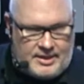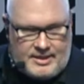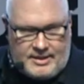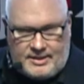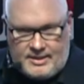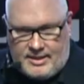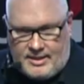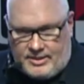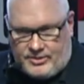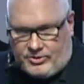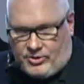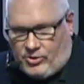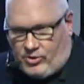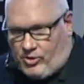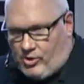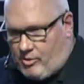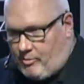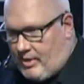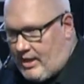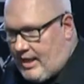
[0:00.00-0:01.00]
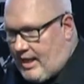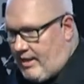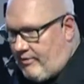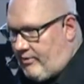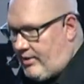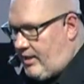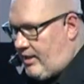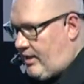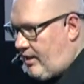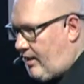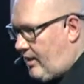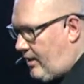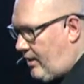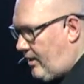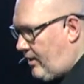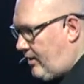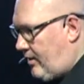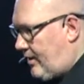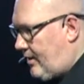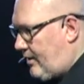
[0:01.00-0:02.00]
in uh, Stockholm, I have
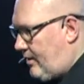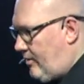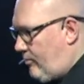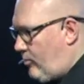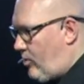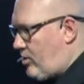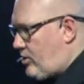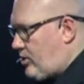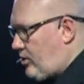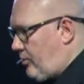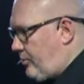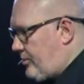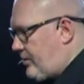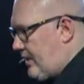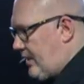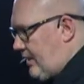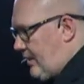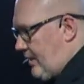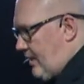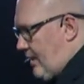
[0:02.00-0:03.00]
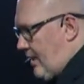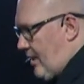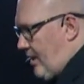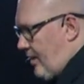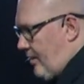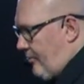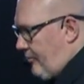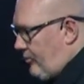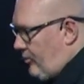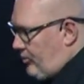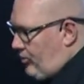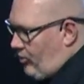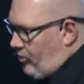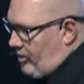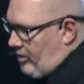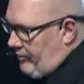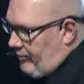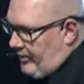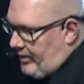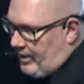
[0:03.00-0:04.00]
uh, workshops in uh,
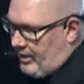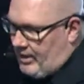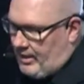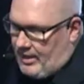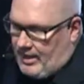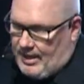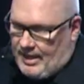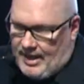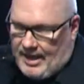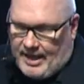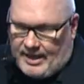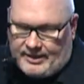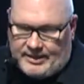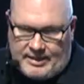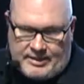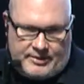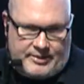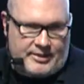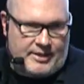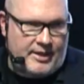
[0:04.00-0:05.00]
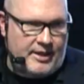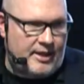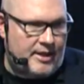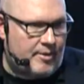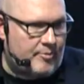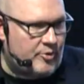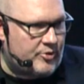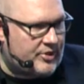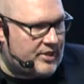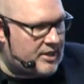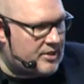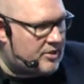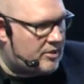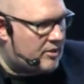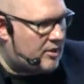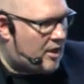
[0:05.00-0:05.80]
photography, and this uh, musician